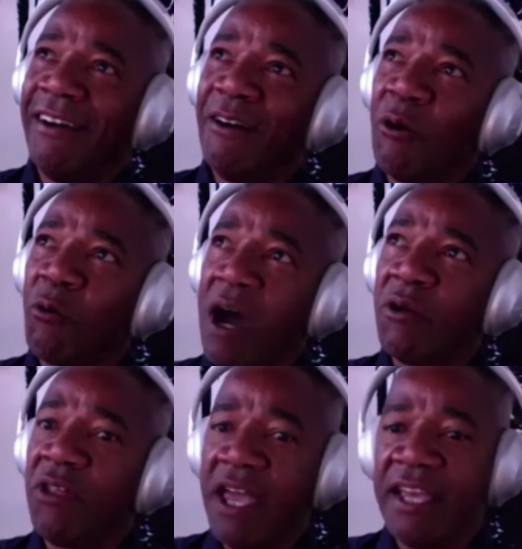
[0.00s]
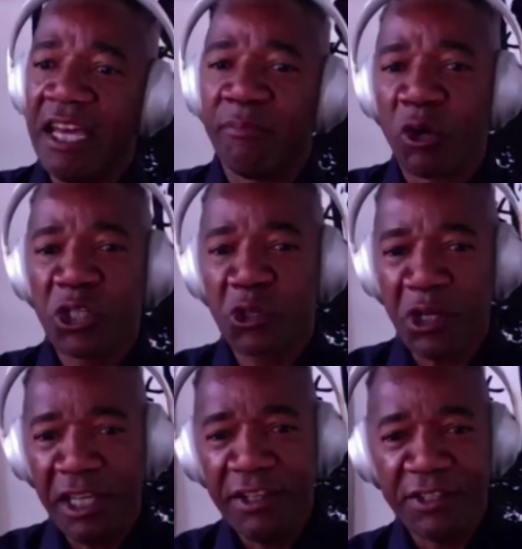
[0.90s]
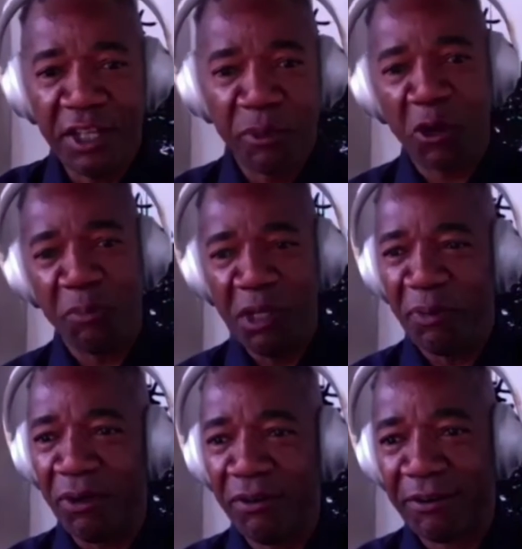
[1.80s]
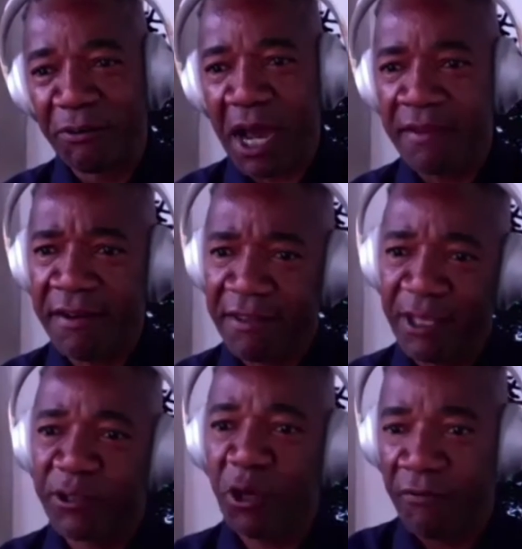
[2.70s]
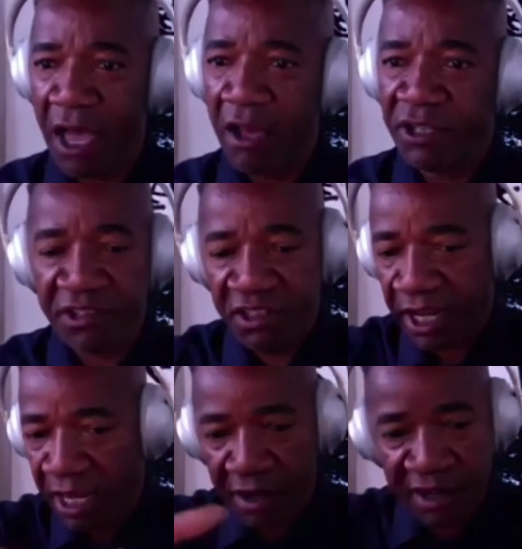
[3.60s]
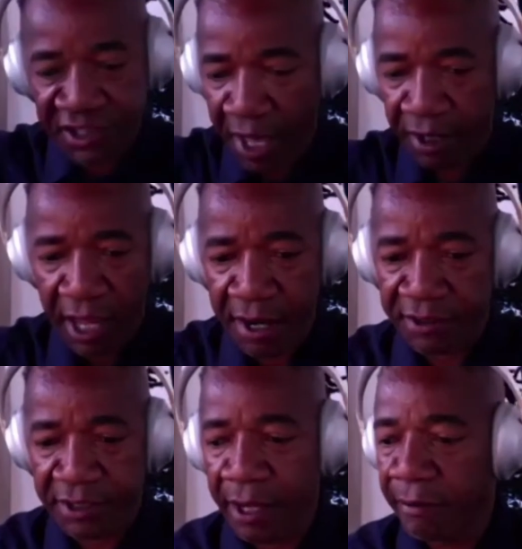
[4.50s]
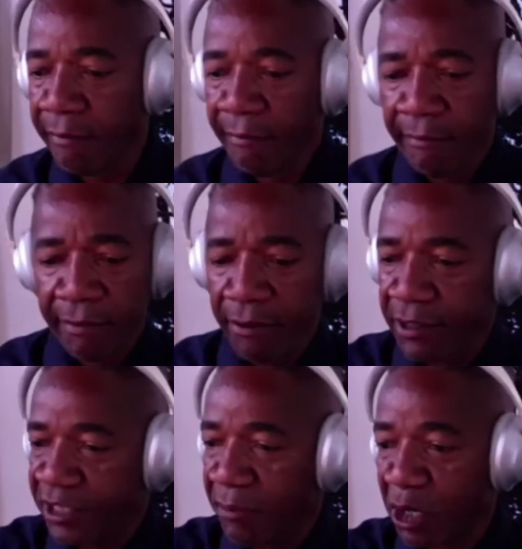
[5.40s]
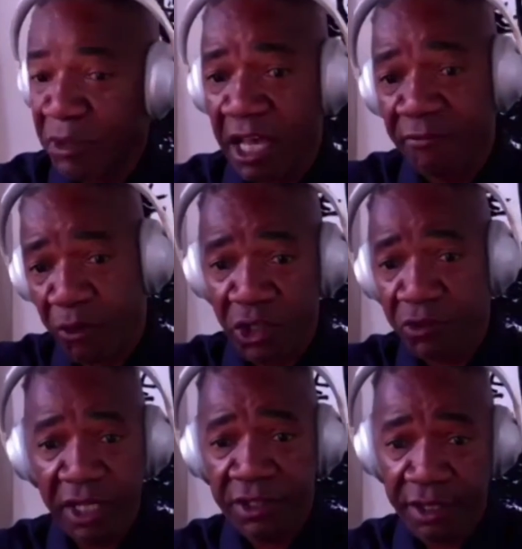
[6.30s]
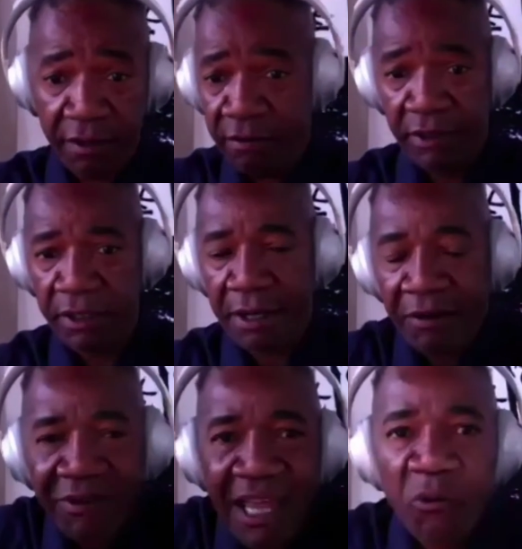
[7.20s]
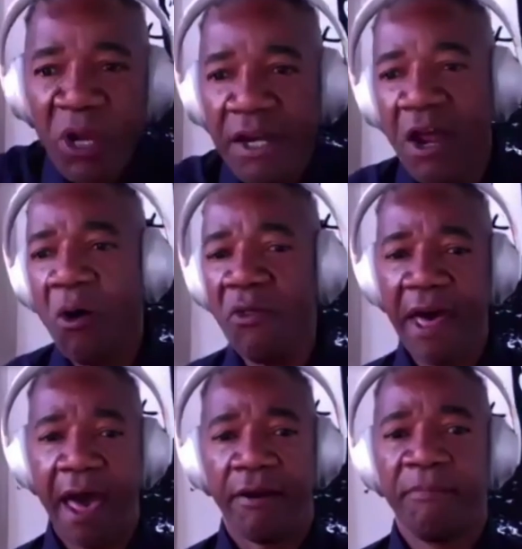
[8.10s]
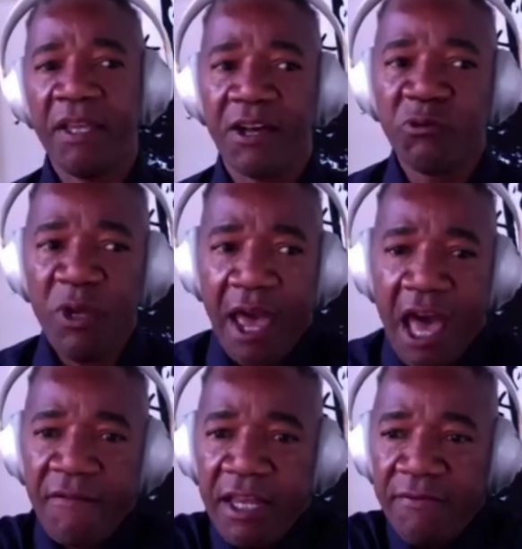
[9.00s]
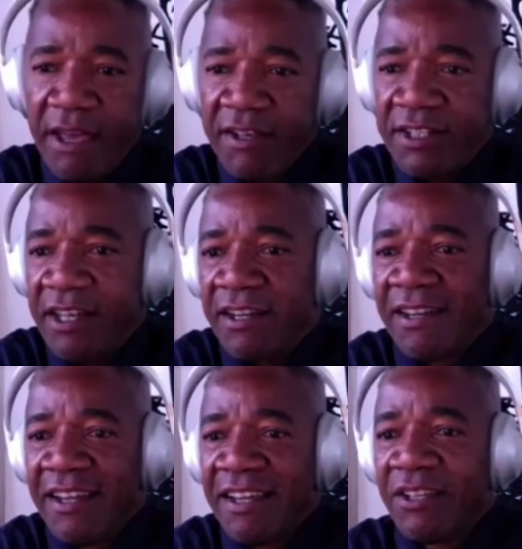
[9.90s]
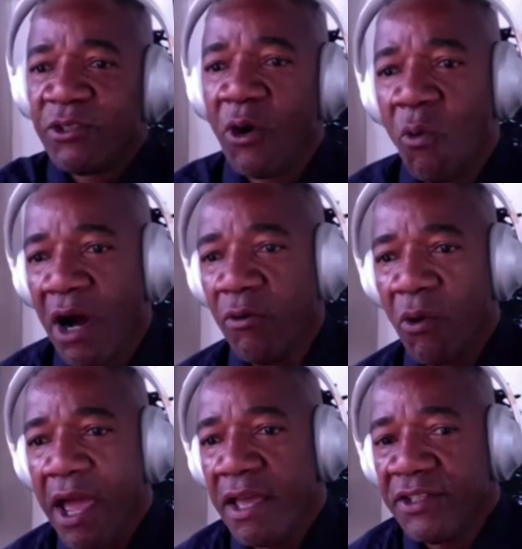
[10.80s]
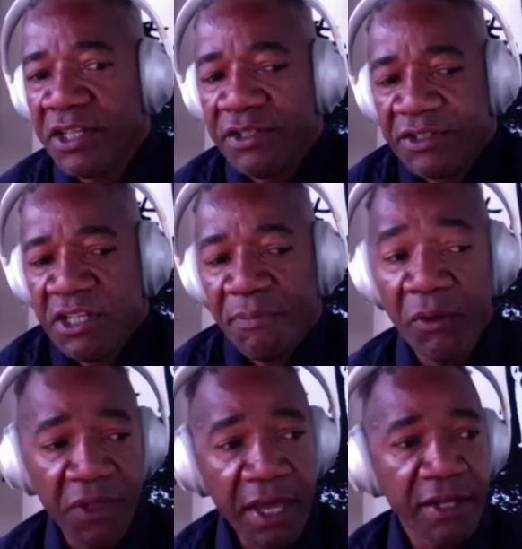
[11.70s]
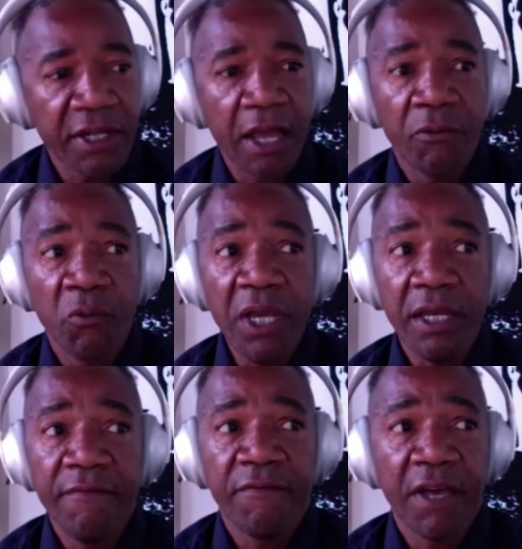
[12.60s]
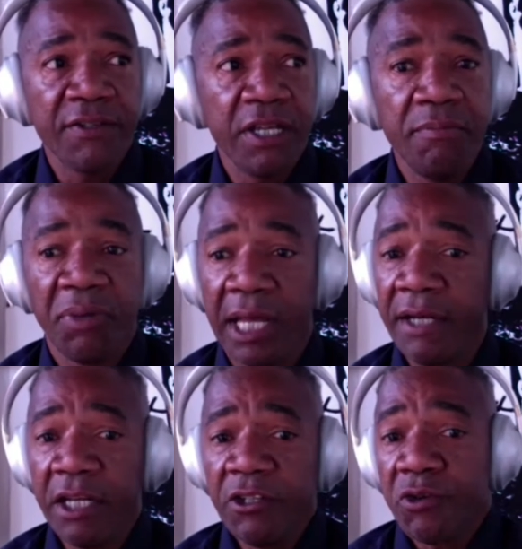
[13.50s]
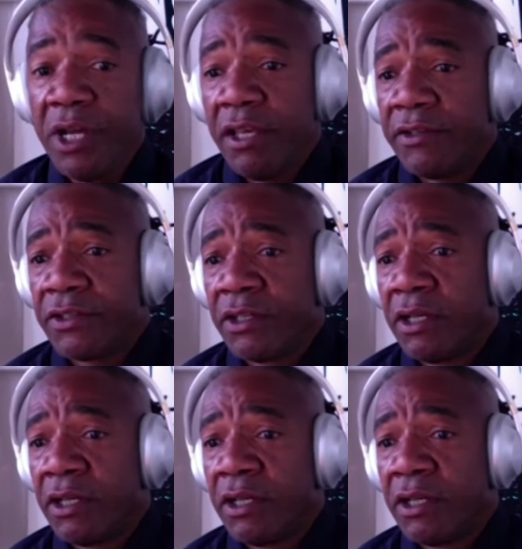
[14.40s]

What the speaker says: why do they get more trees than poor people, right? And they did this survey of just looking on a satellite. It's like, you know, the suburbs have more trees than, like, we know that because we haven't invested. So one way is just simple things like we can invest in planting trees,